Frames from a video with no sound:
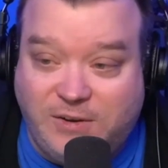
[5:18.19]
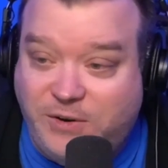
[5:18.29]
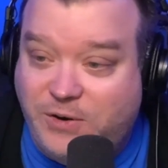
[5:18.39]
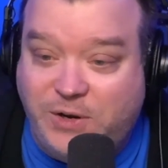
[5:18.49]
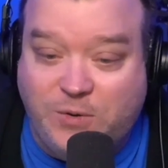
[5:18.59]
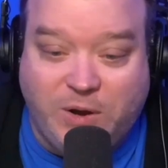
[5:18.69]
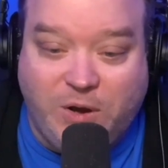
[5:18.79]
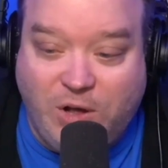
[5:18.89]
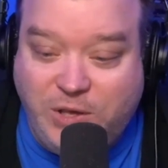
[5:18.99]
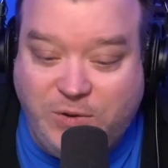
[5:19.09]
You're doing
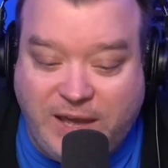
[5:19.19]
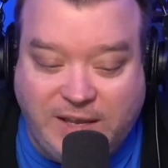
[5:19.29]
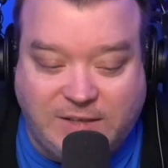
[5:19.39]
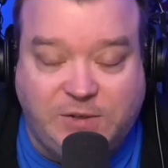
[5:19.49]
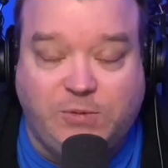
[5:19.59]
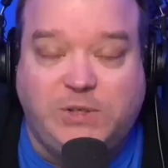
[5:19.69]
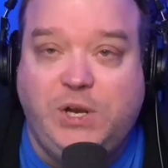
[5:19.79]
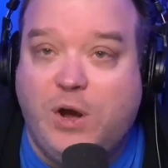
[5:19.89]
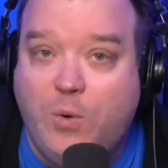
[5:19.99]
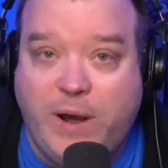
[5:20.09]
all you can because there was
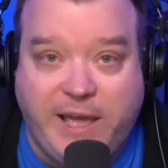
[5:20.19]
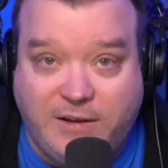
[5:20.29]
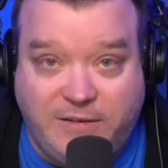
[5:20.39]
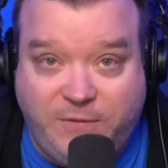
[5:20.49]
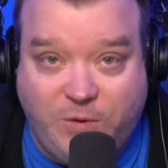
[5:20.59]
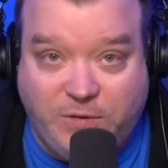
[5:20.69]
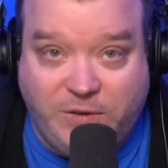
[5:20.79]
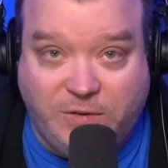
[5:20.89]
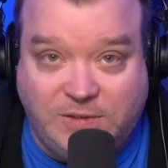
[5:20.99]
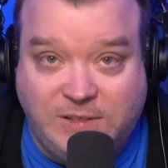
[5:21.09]
no way I could afford
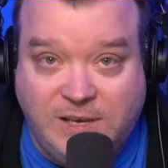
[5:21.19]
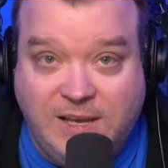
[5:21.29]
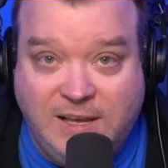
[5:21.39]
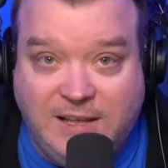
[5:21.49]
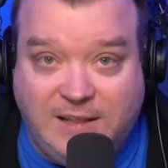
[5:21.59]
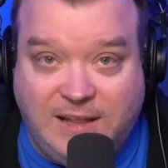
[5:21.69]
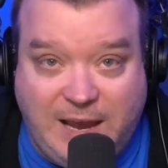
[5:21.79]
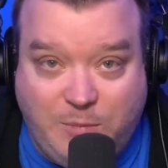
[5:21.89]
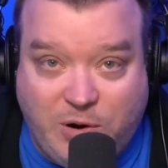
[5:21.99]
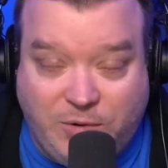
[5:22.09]
those
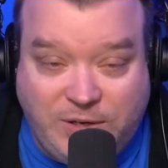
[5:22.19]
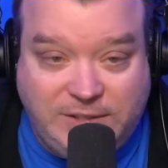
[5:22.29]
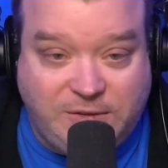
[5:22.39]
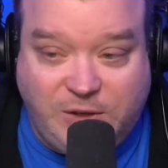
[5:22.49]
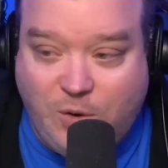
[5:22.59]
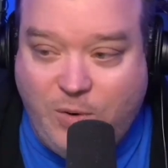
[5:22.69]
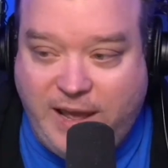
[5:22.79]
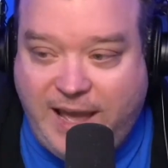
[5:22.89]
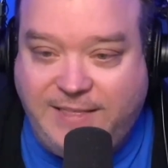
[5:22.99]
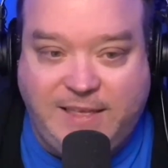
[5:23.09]
libraries. There's no way
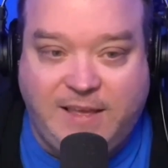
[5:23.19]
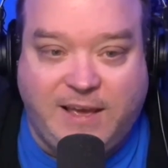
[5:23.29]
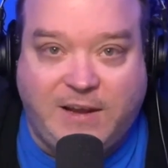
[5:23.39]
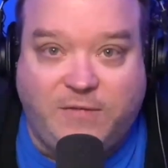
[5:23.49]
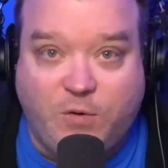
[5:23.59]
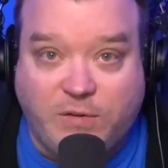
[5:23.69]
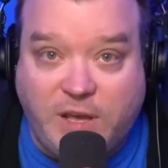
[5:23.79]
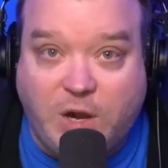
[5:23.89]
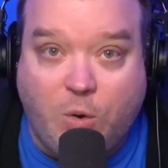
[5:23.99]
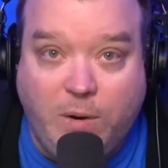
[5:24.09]
I had the I could afford the
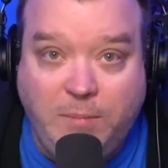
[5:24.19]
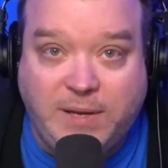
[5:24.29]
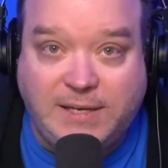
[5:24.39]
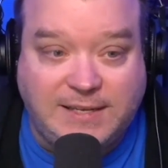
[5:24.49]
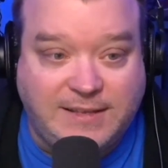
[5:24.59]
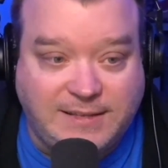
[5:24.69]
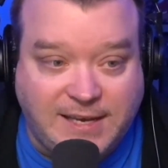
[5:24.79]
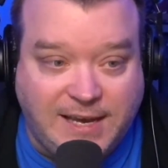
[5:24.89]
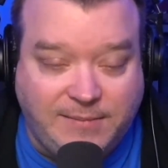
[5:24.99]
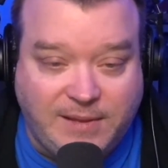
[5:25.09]
equipment at the
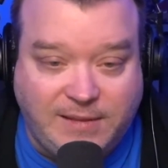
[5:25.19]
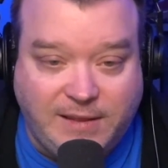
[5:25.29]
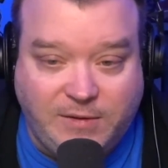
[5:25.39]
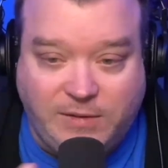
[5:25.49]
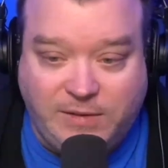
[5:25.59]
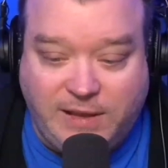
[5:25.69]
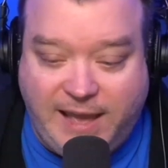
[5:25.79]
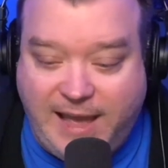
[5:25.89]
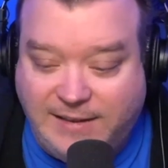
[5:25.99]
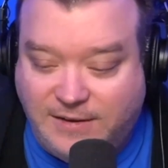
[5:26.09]
time that they they
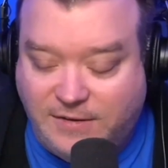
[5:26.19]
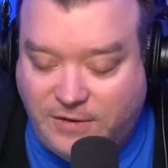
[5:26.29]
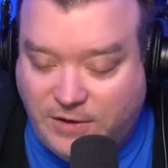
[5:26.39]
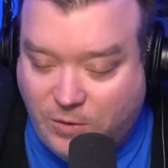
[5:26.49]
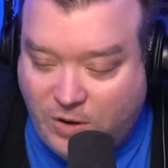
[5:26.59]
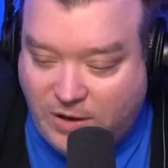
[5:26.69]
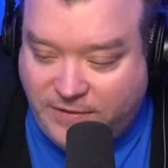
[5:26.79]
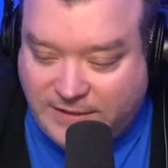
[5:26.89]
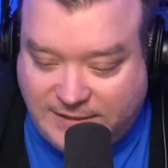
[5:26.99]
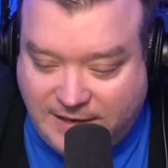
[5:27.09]
had to to do all of
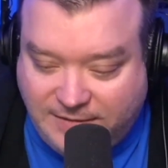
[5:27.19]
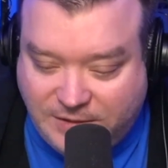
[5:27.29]
this stuff.